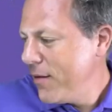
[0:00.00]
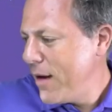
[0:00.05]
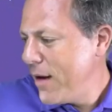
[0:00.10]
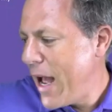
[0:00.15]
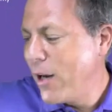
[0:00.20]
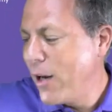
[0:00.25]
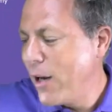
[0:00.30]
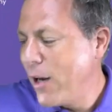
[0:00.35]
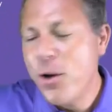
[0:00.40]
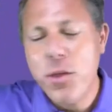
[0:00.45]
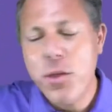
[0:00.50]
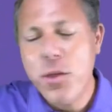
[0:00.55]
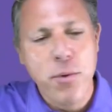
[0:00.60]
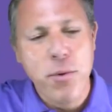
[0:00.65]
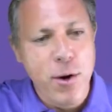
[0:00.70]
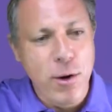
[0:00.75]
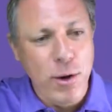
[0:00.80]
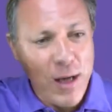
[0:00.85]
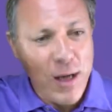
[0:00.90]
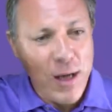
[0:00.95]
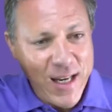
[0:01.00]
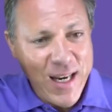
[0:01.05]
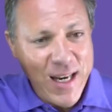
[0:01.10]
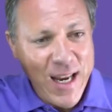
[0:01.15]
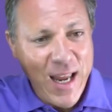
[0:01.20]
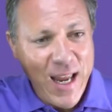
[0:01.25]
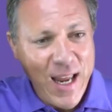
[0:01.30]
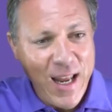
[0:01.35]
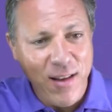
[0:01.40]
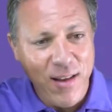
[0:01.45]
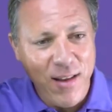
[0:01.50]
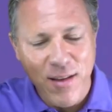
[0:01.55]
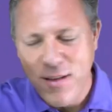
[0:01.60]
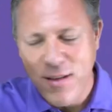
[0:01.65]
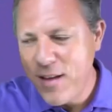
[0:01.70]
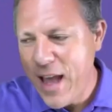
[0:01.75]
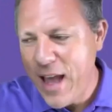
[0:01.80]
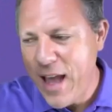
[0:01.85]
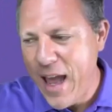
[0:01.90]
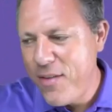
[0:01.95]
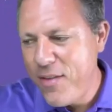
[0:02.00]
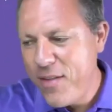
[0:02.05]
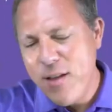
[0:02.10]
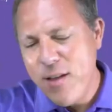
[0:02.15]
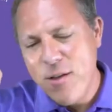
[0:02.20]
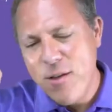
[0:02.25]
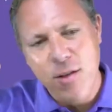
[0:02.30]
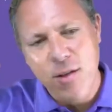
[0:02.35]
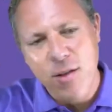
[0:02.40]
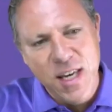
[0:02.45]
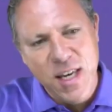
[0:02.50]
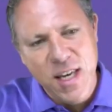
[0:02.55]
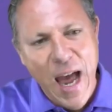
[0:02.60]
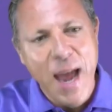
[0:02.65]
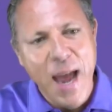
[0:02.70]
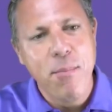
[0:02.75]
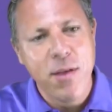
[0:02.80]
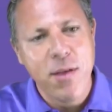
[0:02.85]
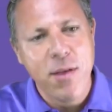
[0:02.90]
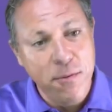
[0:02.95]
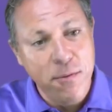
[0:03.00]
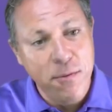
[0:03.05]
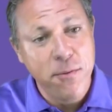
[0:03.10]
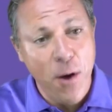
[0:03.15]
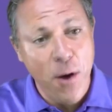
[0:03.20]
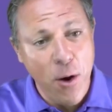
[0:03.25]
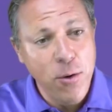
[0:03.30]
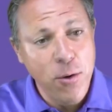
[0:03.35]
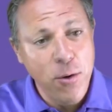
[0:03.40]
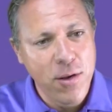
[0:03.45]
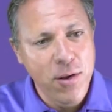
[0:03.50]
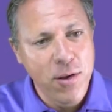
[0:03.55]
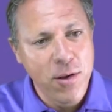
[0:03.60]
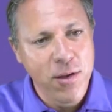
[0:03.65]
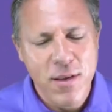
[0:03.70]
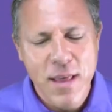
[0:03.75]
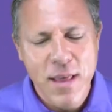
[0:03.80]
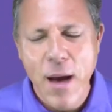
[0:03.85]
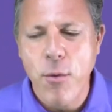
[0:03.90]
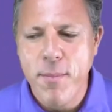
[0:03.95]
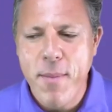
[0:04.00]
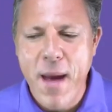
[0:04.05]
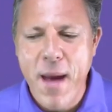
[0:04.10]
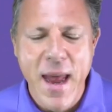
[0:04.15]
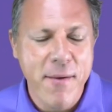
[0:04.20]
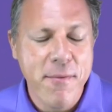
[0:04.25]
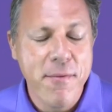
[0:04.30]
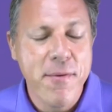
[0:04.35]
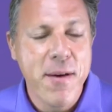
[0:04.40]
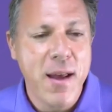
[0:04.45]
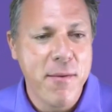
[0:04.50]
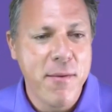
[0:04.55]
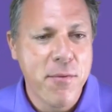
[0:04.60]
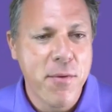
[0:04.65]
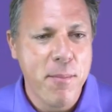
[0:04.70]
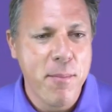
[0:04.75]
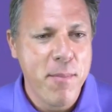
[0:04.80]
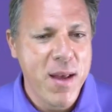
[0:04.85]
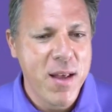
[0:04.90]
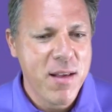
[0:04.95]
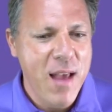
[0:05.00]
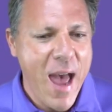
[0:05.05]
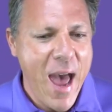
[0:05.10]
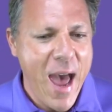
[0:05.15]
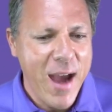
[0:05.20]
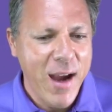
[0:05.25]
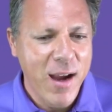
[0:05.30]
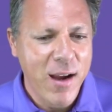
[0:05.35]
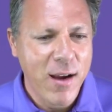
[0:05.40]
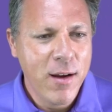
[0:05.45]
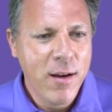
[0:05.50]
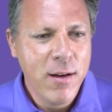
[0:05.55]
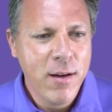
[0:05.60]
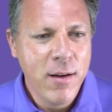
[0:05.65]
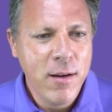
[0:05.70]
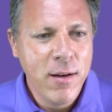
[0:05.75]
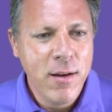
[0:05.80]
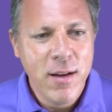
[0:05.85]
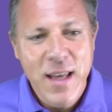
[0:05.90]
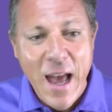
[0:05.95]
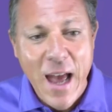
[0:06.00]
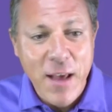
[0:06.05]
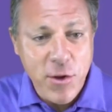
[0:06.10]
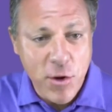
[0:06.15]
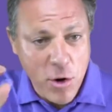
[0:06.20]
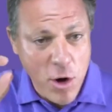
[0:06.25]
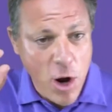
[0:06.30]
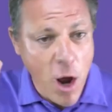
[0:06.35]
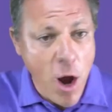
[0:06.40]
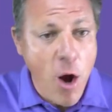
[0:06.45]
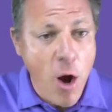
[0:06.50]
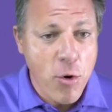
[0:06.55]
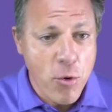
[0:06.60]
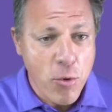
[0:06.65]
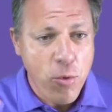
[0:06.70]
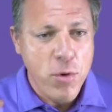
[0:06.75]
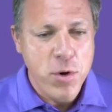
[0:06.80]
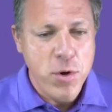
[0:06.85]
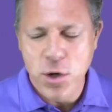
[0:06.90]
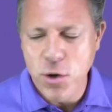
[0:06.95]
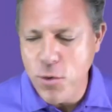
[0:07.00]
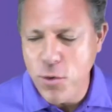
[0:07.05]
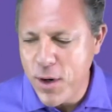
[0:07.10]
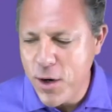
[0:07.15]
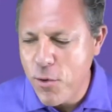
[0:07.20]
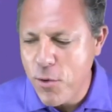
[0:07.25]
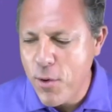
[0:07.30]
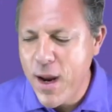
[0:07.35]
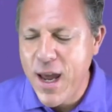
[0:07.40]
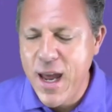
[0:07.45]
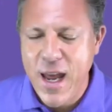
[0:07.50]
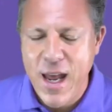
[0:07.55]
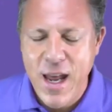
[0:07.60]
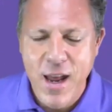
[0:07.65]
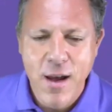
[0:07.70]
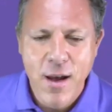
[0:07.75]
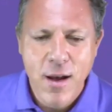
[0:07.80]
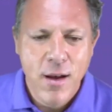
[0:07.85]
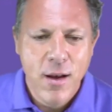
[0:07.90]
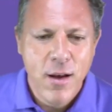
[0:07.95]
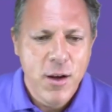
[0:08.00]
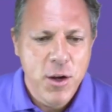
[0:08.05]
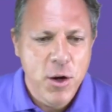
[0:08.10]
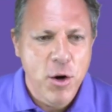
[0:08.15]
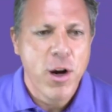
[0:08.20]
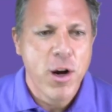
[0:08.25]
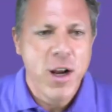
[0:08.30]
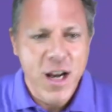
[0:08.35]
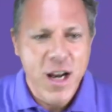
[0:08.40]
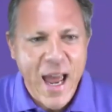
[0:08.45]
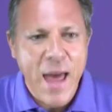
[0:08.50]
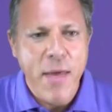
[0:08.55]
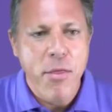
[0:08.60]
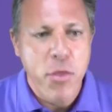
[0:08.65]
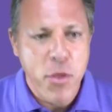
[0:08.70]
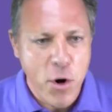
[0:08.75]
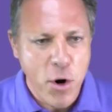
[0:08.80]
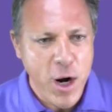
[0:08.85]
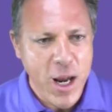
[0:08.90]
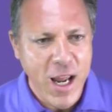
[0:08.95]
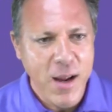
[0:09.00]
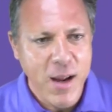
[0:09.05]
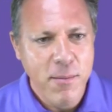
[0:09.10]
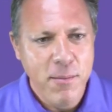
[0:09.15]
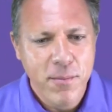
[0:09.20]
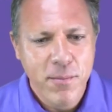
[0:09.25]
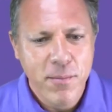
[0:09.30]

I looked through your LinkedIn's and these are the types of folks that would benefit from BizHack. Yes or no, do you agree? You're going to get 30.